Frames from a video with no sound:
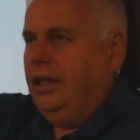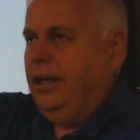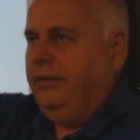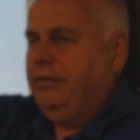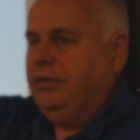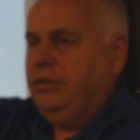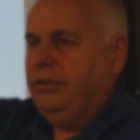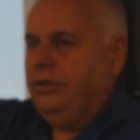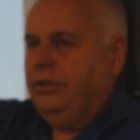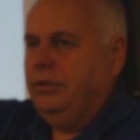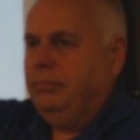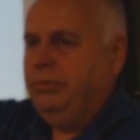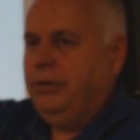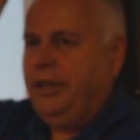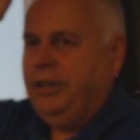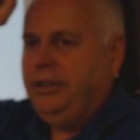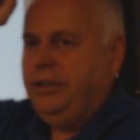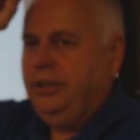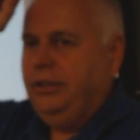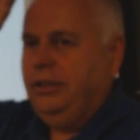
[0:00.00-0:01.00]
to have a certain
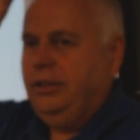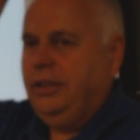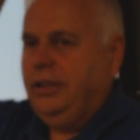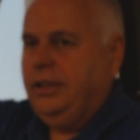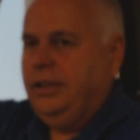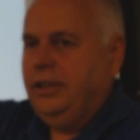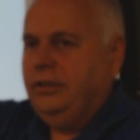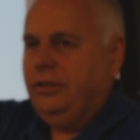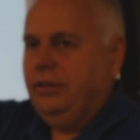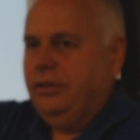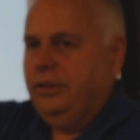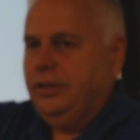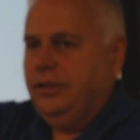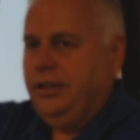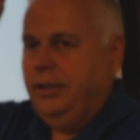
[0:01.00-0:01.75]
pressure and a certain